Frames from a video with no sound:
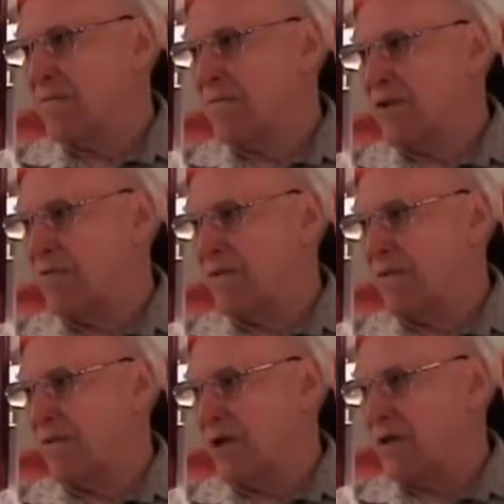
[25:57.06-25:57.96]
floating
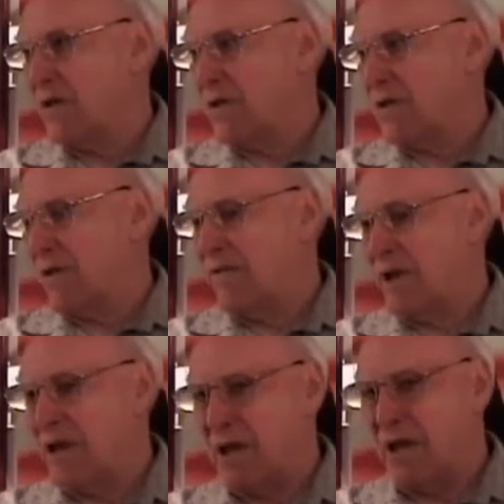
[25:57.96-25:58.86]
device and stuff
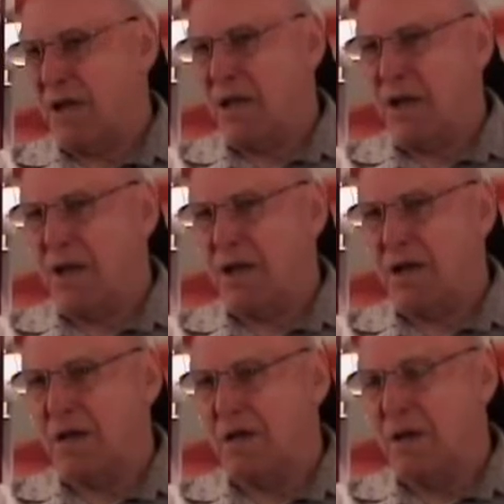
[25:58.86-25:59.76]
like that. They had a,
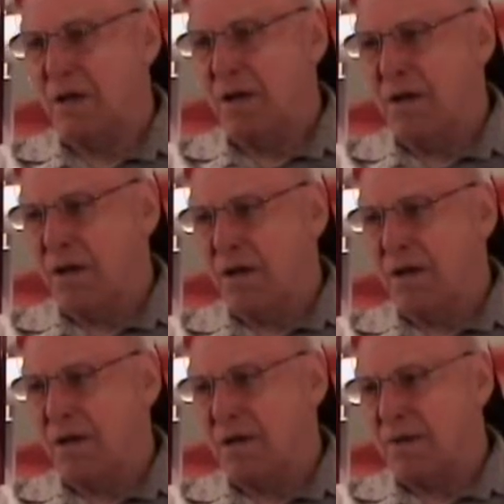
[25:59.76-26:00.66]

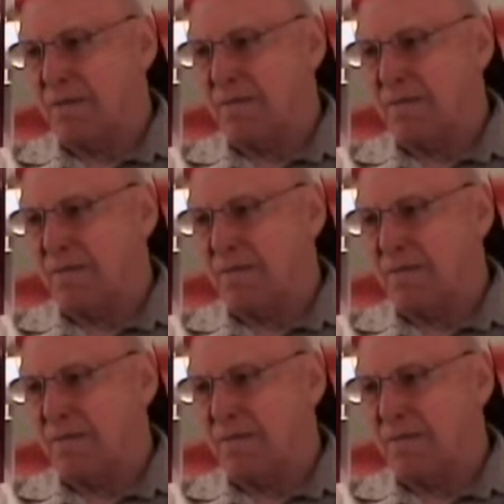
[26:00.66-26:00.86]
uh,